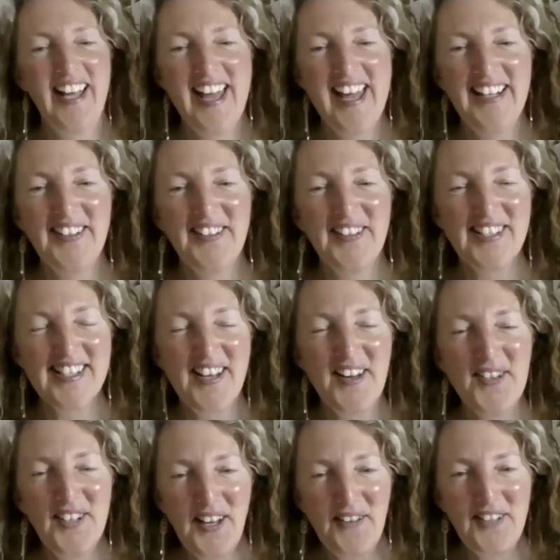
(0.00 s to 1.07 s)
Anne. It's so
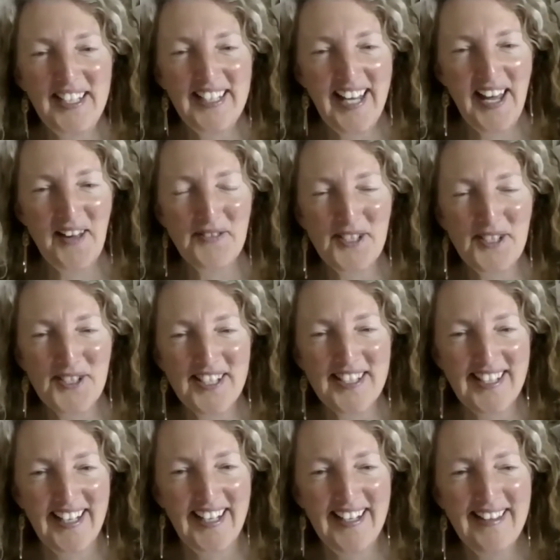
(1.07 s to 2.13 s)
lovely to have you
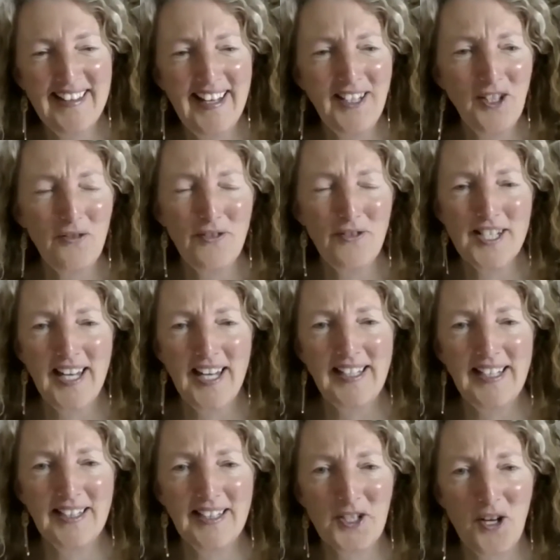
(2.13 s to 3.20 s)
today. Thank you for
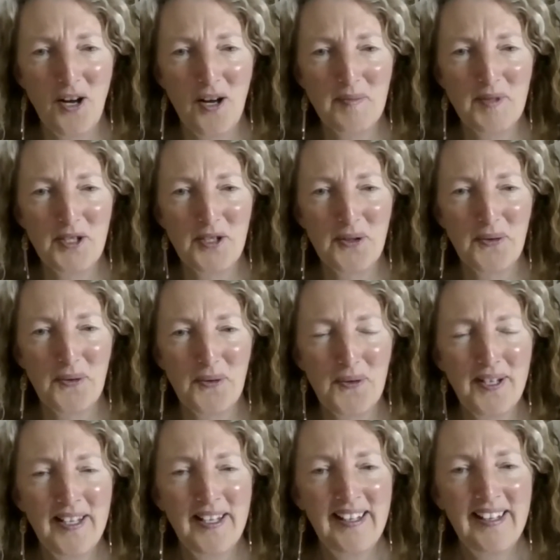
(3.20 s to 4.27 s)
taking the time to talk.
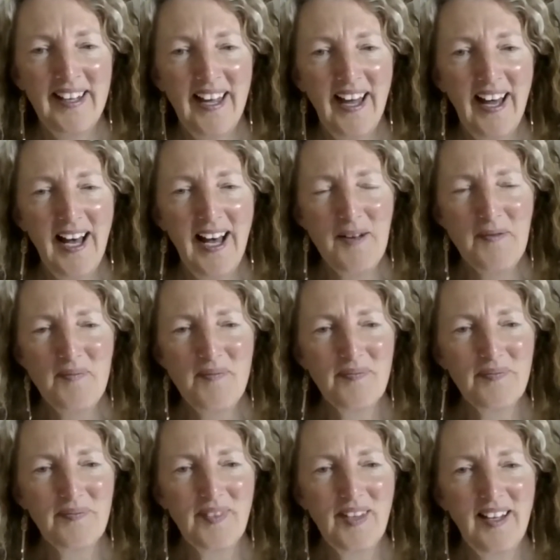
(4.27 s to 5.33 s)
Um,
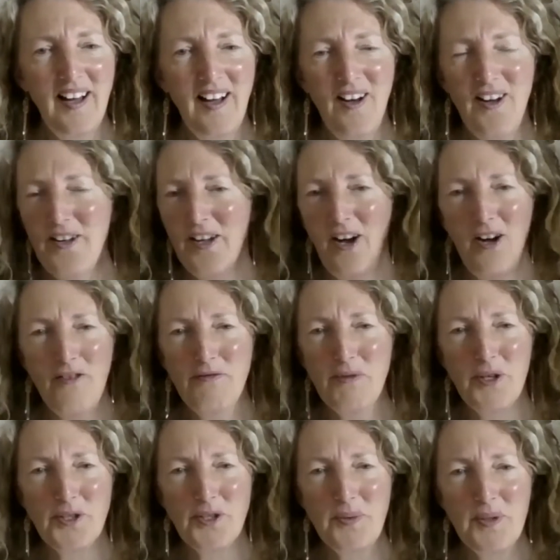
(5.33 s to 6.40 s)
I, have
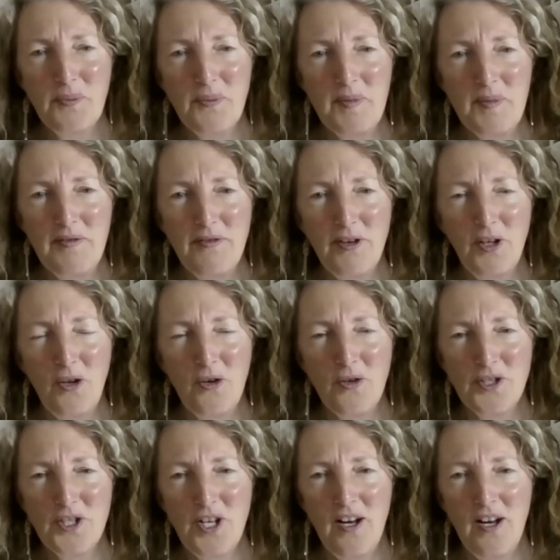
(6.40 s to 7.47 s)
worked with women for a long
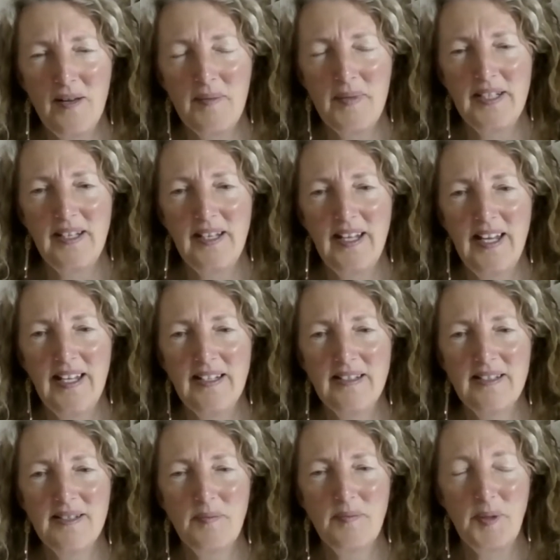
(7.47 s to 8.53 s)
time and,
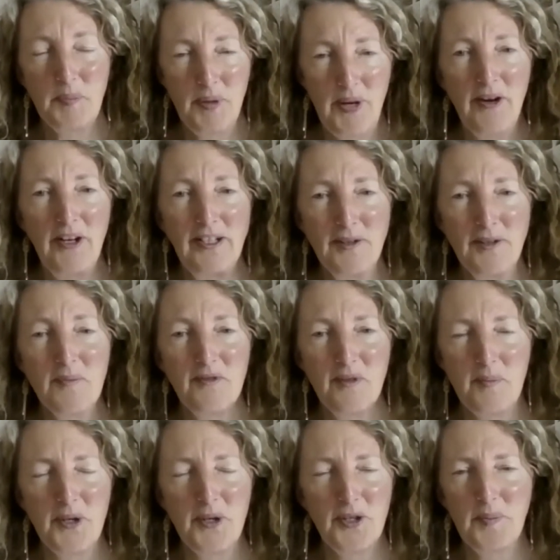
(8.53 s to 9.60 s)
and preparing them for
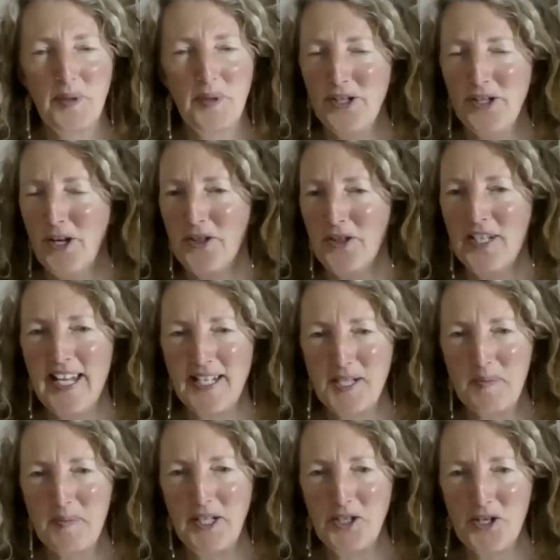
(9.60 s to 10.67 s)
birth, but I know the next
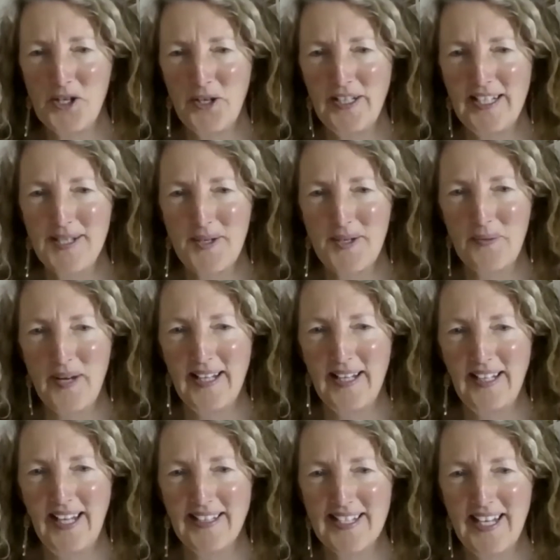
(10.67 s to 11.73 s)
big journey is around
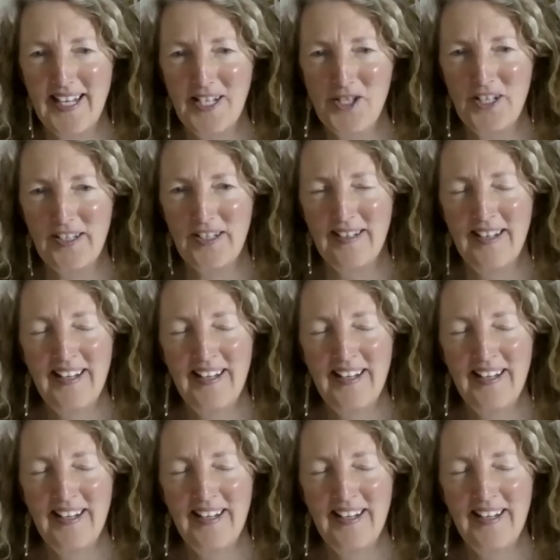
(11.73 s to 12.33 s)
lactation.